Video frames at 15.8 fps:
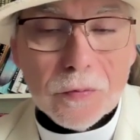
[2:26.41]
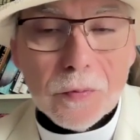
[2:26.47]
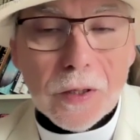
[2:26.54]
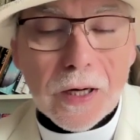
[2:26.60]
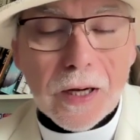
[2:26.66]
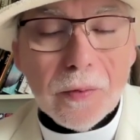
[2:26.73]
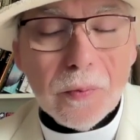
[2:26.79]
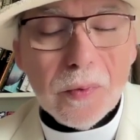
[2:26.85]
We're
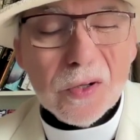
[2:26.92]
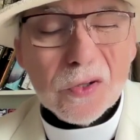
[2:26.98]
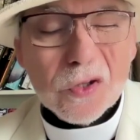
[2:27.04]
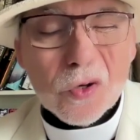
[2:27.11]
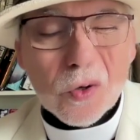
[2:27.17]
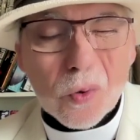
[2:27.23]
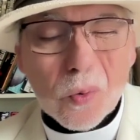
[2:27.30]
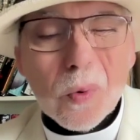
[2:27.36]
not real
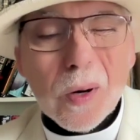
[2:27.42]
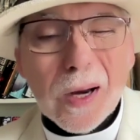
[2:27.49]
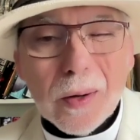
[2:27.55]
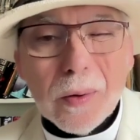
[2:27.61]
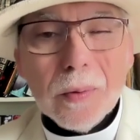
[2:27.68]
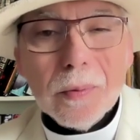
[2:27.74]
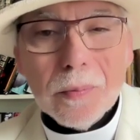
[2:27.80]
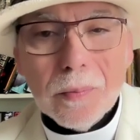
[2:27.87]
sure
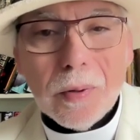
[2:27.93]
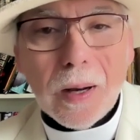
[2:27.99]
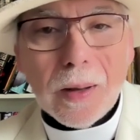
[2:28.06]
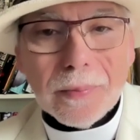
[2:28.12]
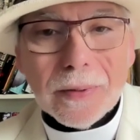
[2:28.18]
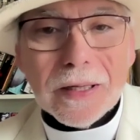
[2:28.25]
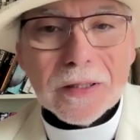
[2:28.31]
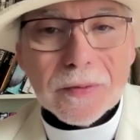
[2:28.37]
where.
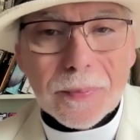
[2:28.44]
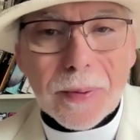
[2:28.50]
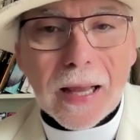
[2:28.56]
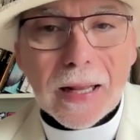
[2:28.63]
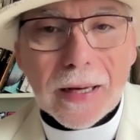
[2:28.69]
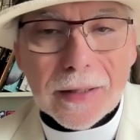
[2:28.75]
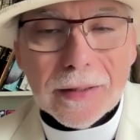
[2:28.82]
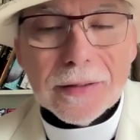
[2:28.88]
Probably his
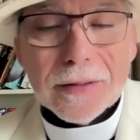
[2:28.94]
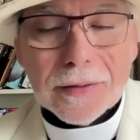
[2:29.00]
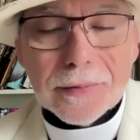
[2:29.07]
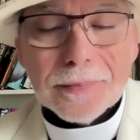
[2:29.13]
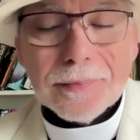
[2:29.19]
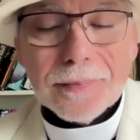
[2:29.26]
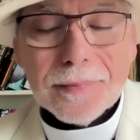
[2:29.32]
palace.